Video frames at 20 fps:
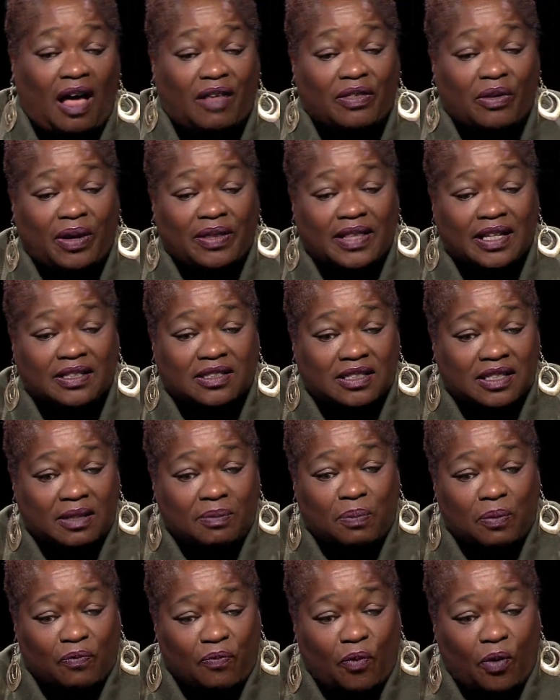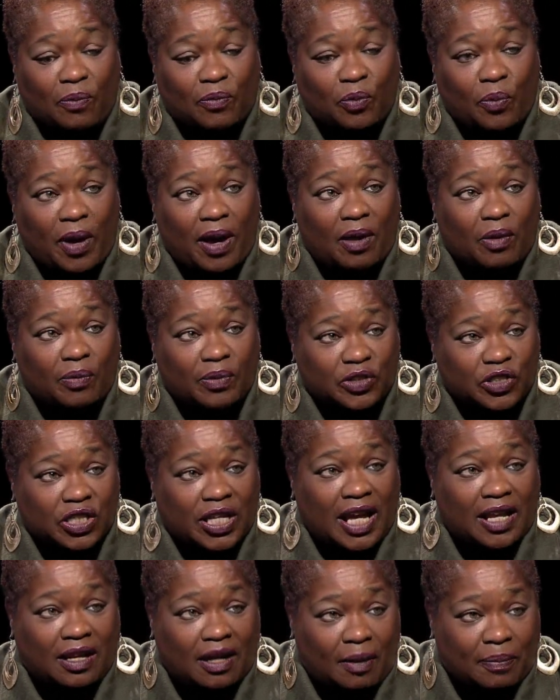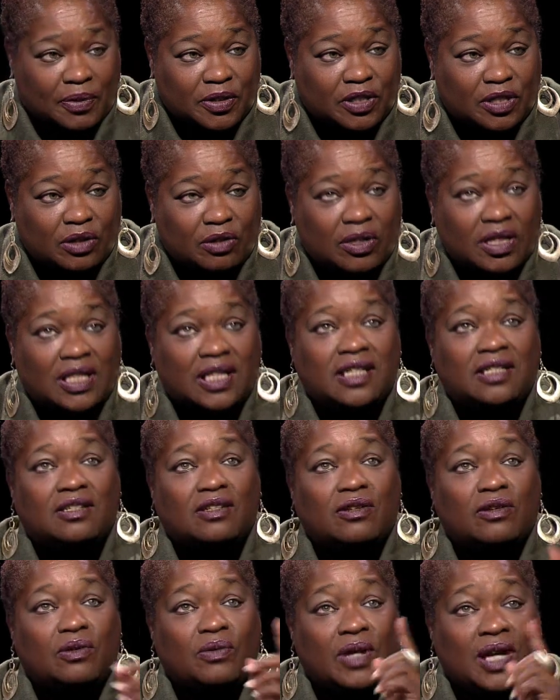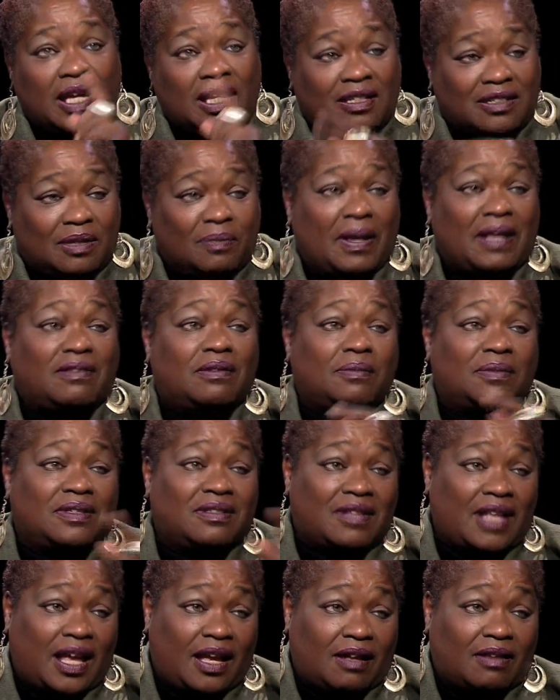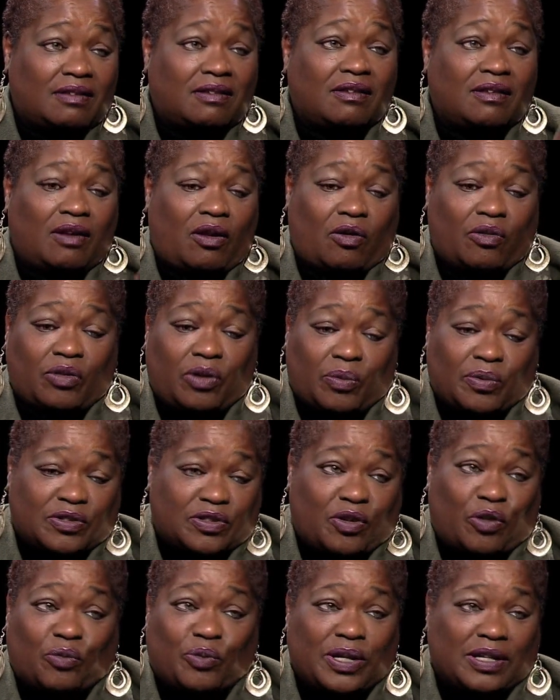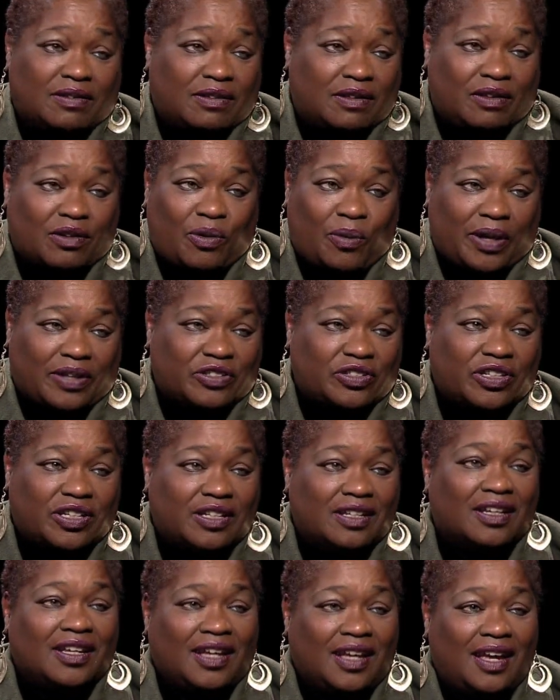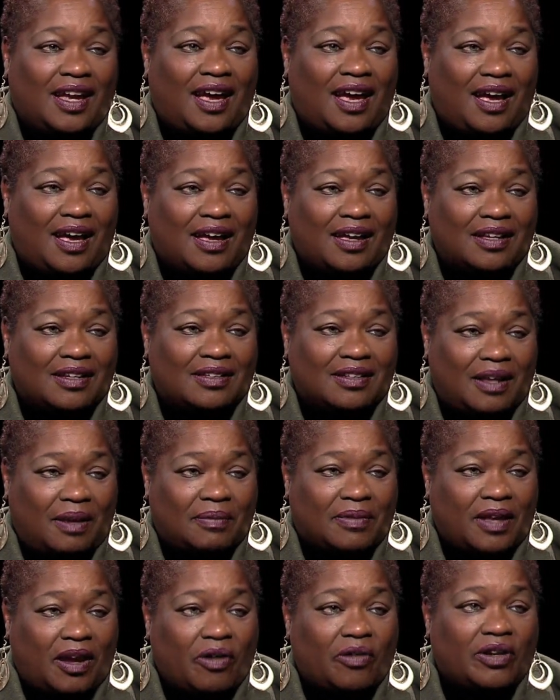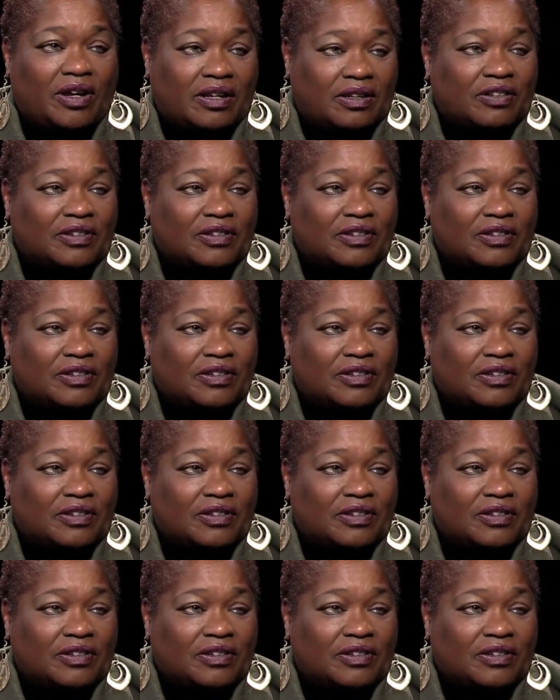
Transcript: Although I think she performed well when she had an opportunity to. She made some mistakes. You know, there was no reason to question Deb's heritage.